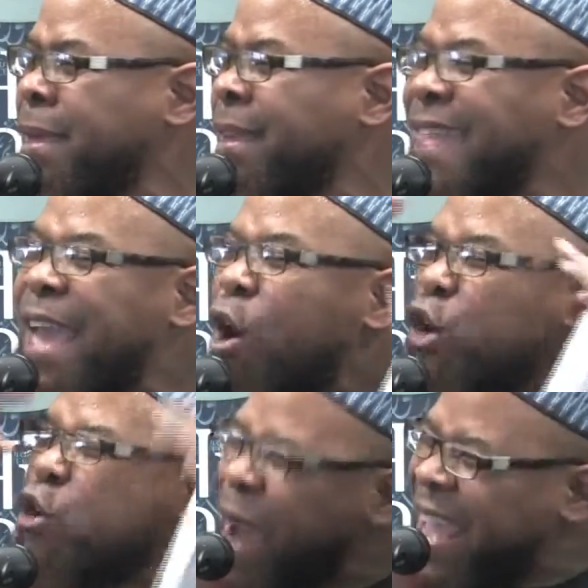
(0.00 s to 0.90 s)
They are
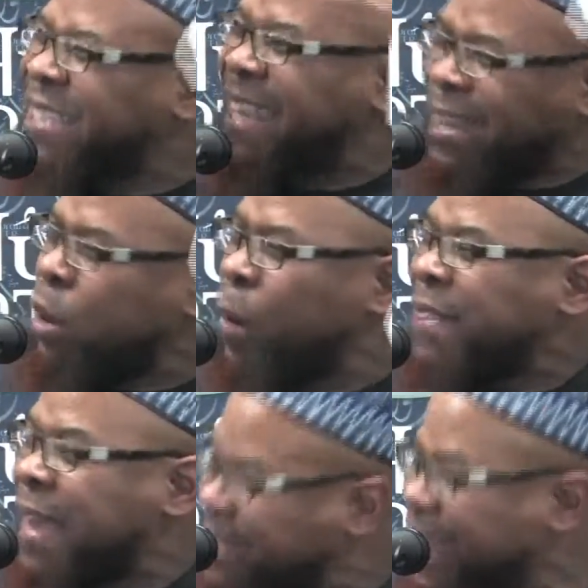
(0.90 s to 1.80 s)
crazy in the way
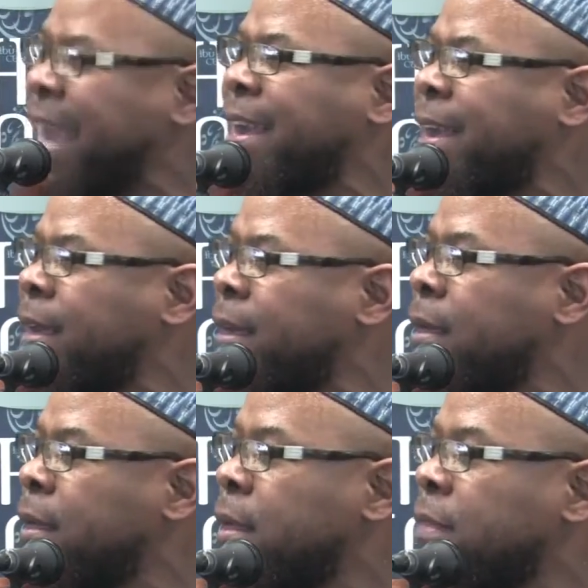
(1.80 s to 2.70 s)
they think.
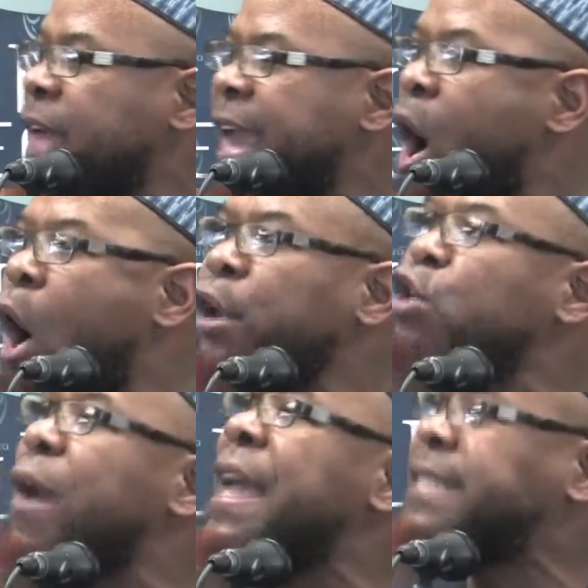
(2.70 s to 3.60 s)
They are
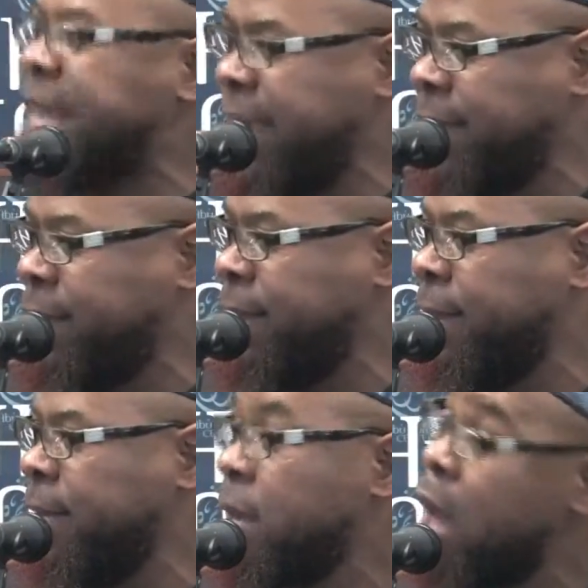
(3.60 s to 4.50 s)
crazy.
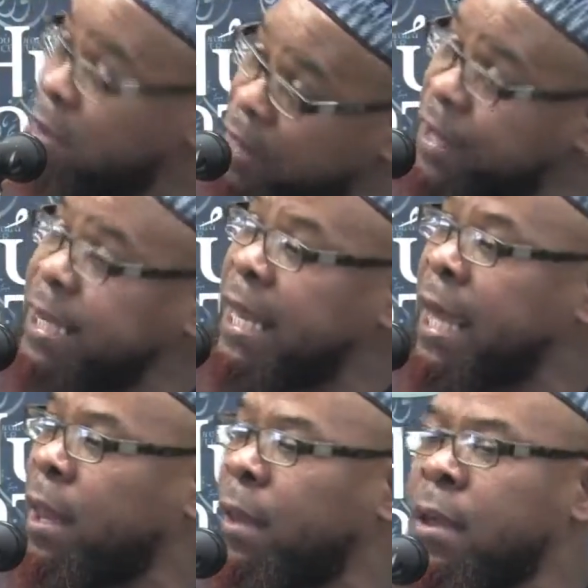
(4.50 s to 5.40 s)
Another
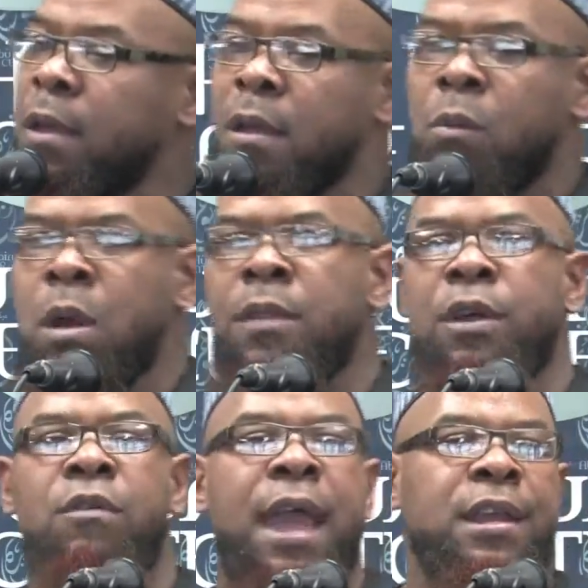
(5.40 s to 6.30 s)
Dilil, one of the
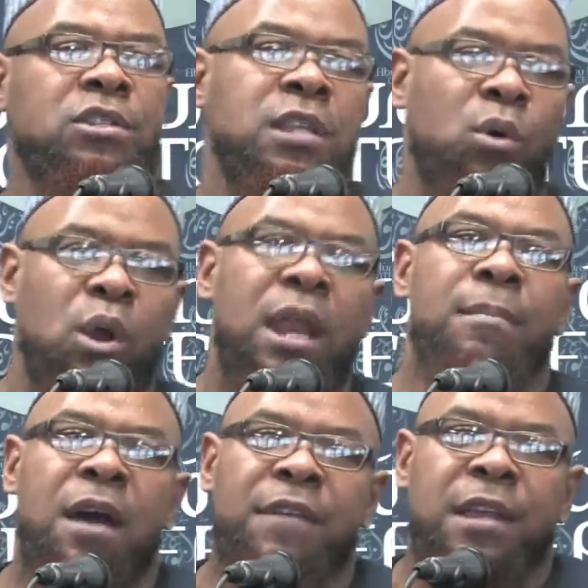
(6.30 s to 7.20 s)
greatest ulama
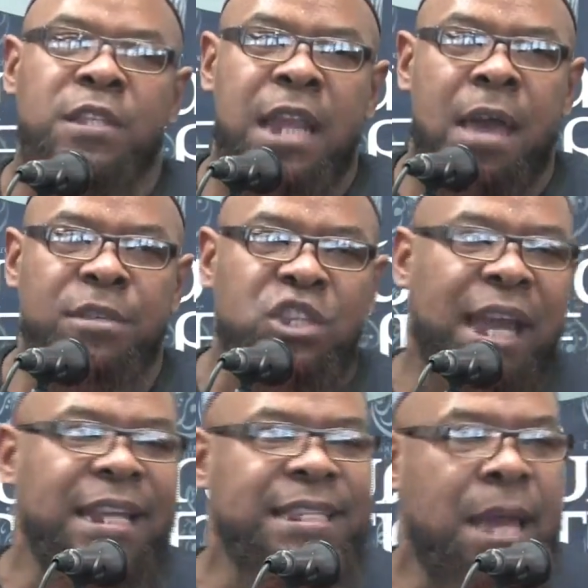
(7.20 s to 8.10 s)
of Islam is Sheikh
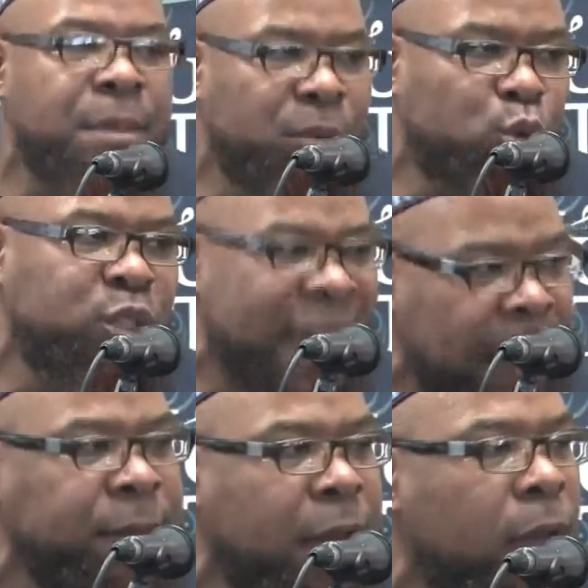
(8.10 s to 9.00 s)
al-Islam Ibn
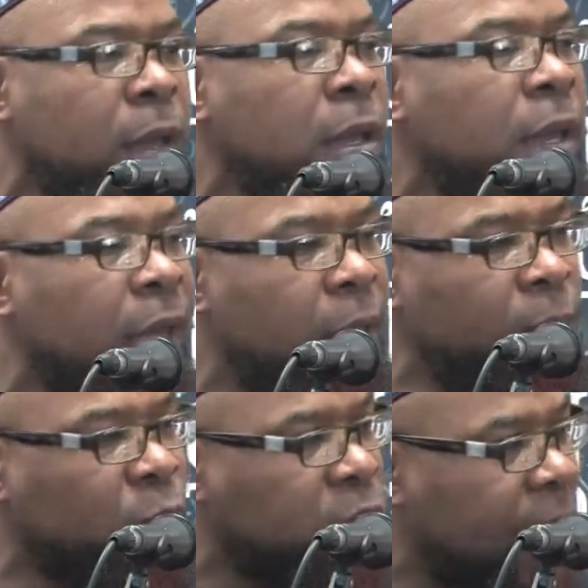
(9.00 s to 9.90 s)
Taymiyyah. Ibn
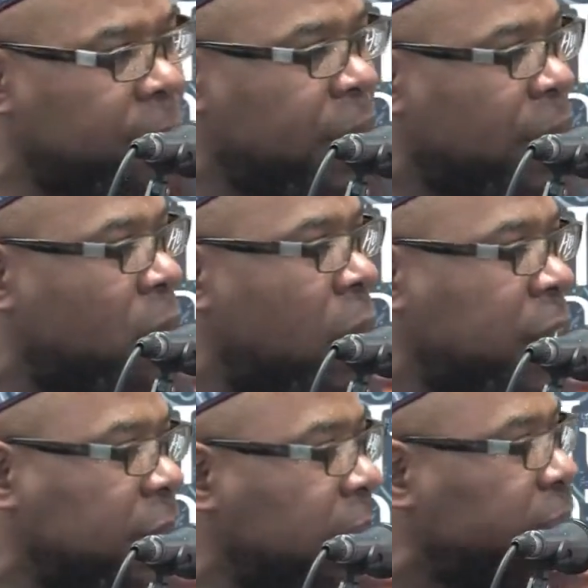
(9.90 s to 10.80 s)
Taymiyyah Ikhwani
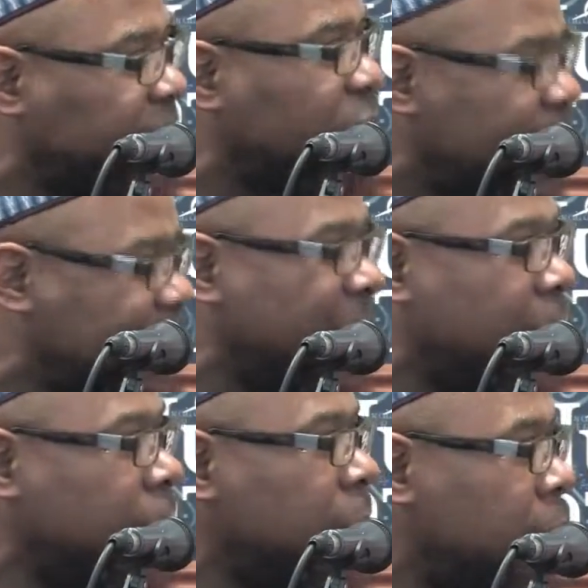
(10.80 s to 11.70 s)
is a madrasa.
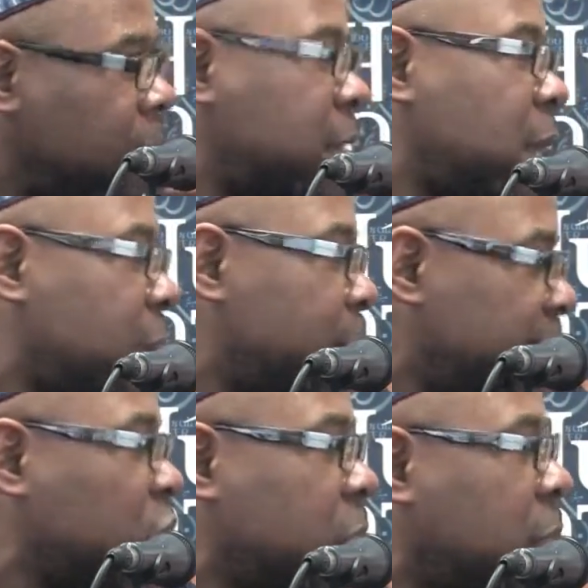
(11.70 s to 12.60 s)
In this
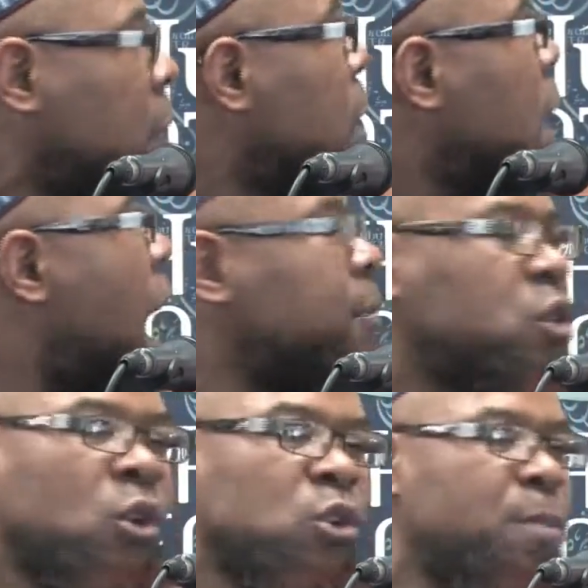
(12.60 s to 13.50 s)
masjid, I'm
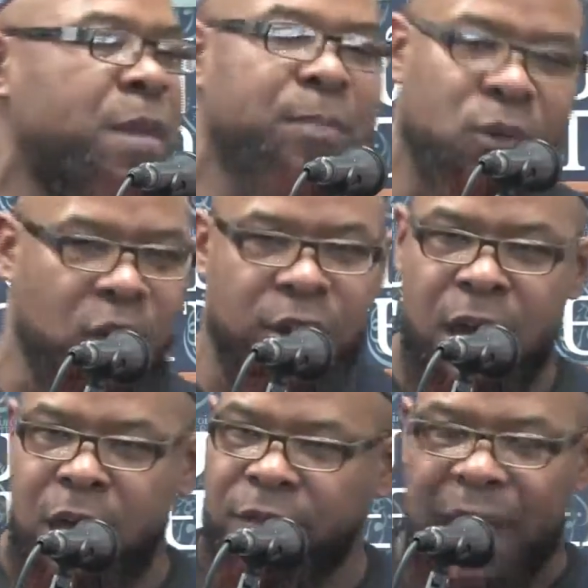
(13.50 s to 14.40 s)
sure you people heard of